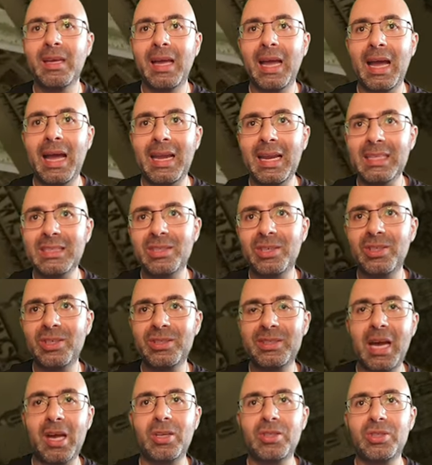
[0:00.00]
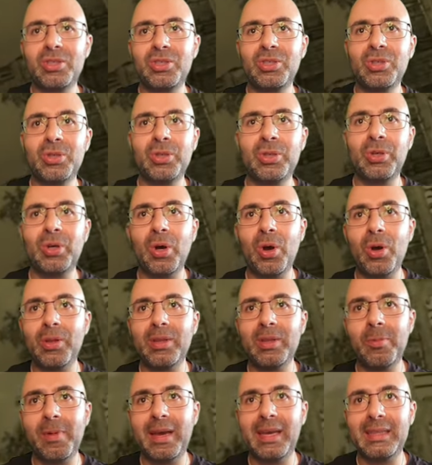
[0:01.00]
And let's go down to all
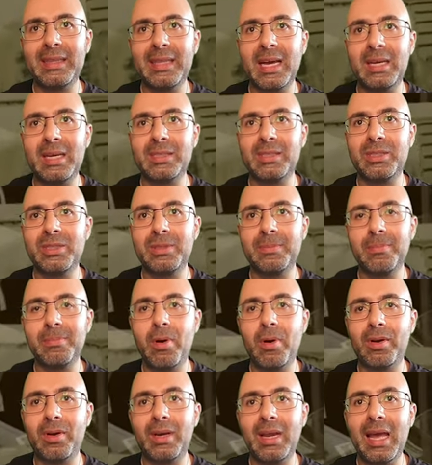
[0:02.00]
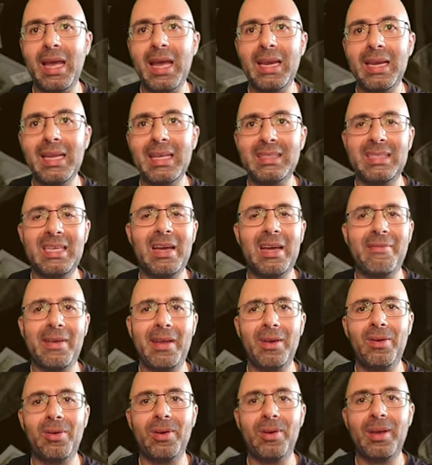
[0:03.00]
the way down to the bottom and let's have a
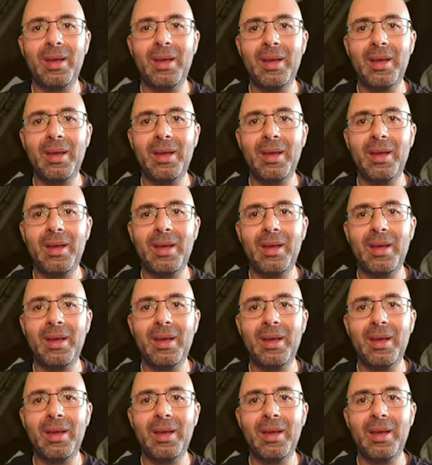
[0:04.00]
look